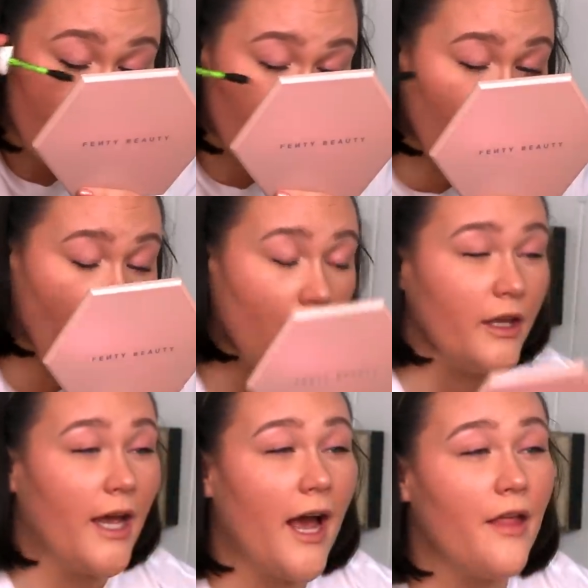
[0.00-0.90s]
Oh
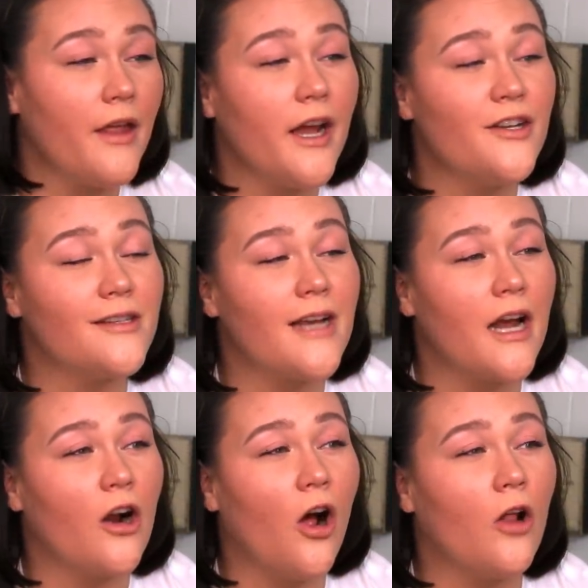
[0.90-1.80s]
yeah, then I just got
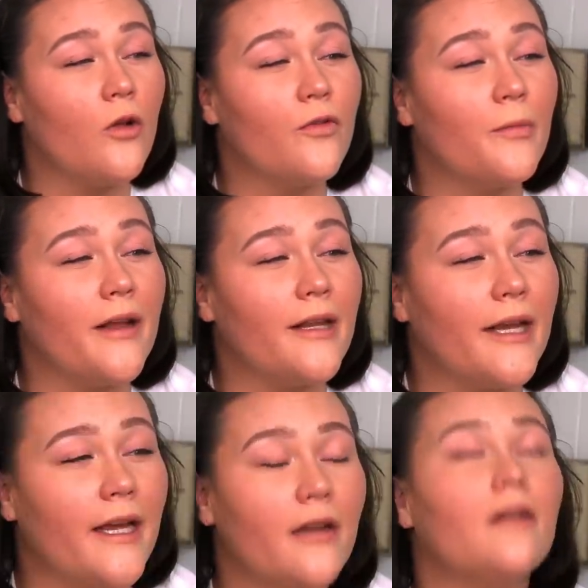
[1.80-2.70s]
it all over my
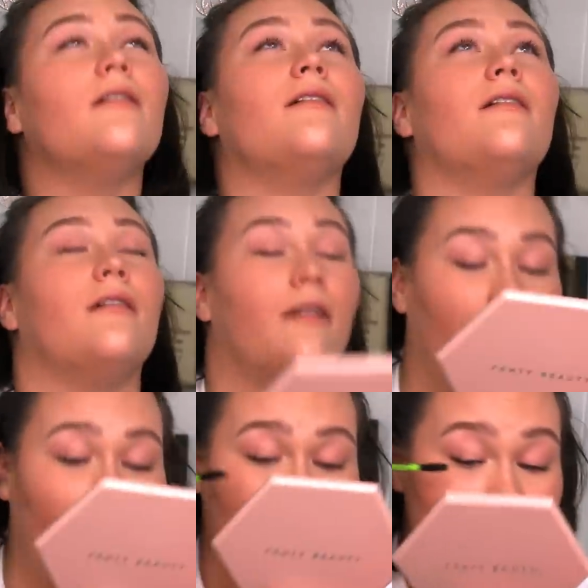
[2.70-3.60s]
lid. Oh,
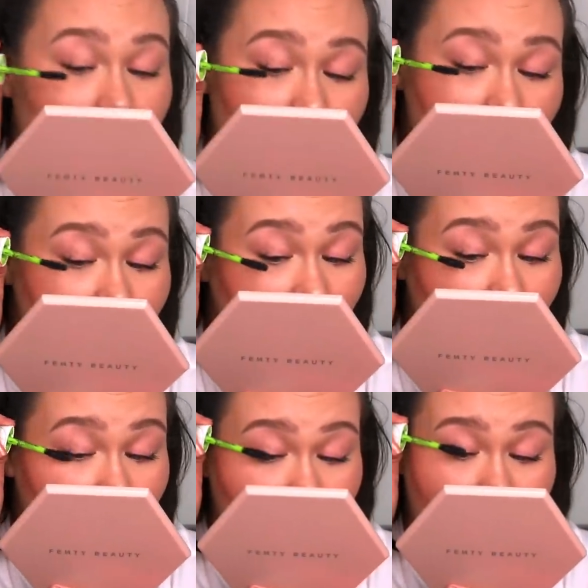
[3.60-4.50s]
excellent,
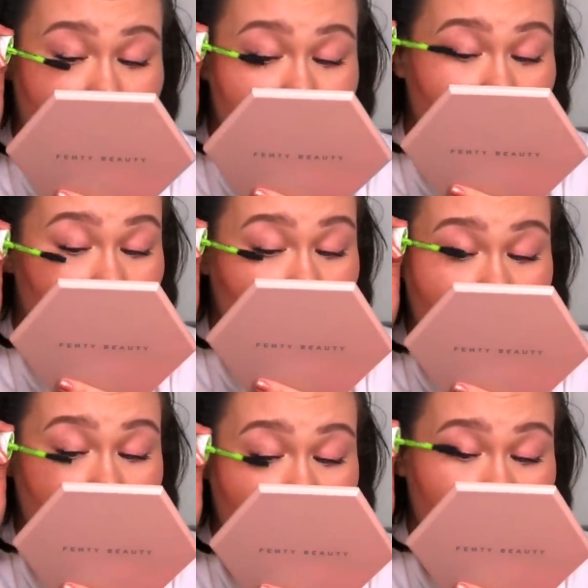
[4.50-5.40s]

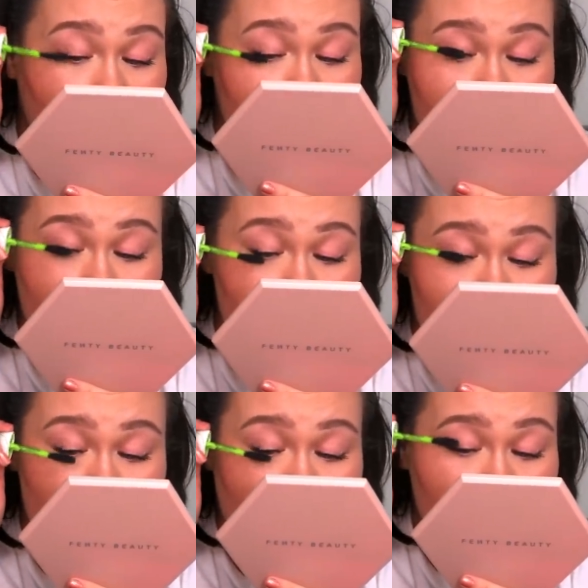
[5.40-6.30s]
excellent. Good
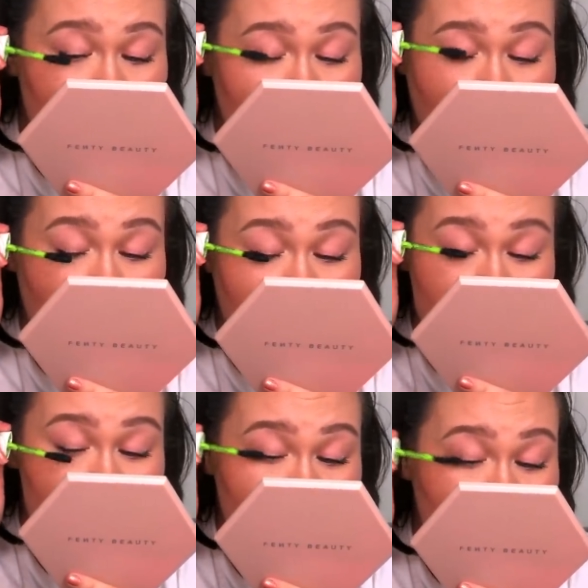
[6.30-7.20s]
job,
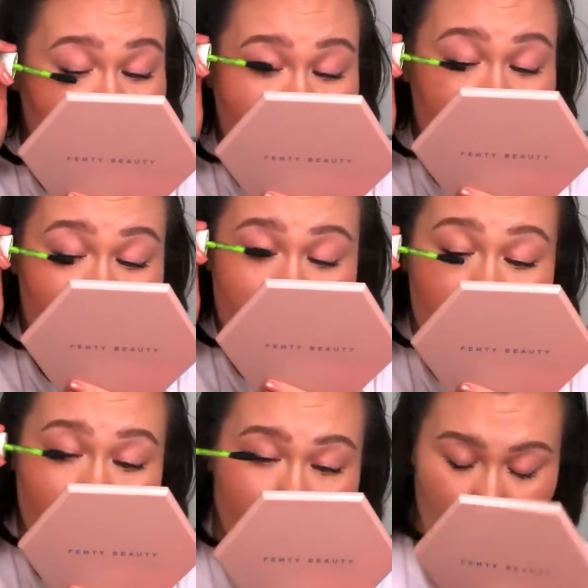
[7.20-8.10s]
Paige.
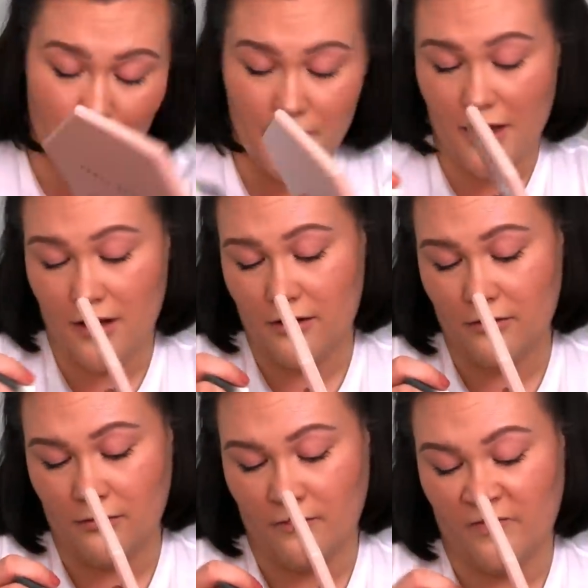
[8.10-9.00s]
Oh man.